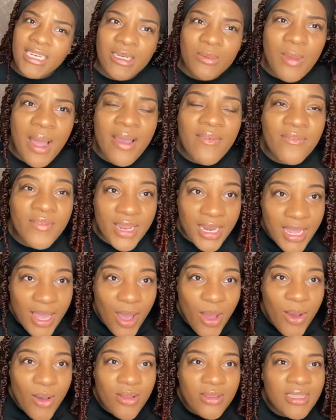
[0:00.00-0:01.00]
my
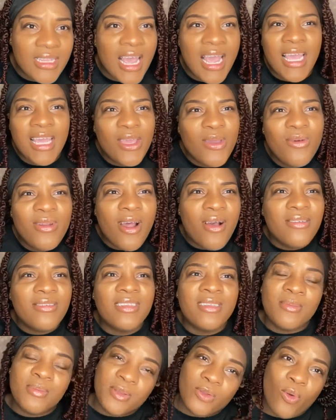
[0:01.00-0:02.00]
videos and you don't
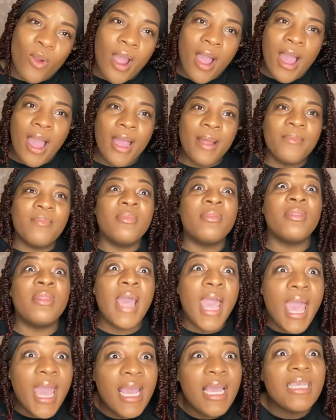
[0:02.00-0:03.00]
subscribe,
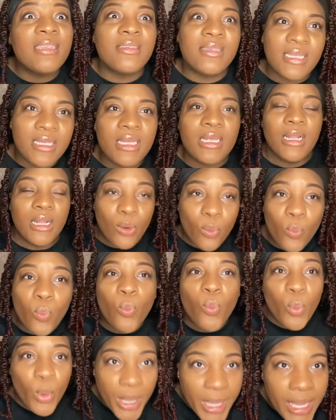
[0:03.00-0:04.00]
that is
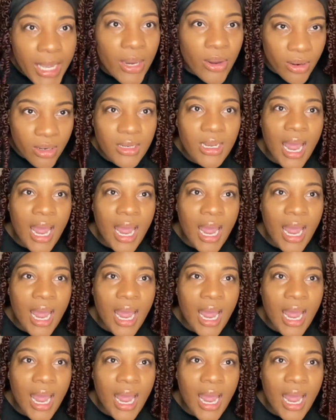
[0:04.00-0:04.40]
weird.